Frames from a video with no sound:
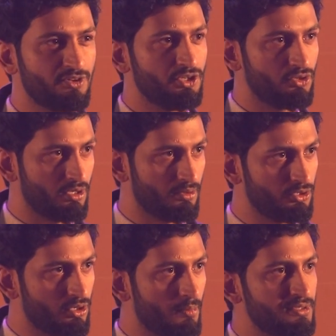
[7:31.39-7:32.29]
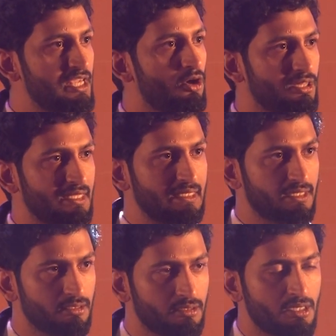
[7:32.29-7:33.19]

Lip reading: You take all that data,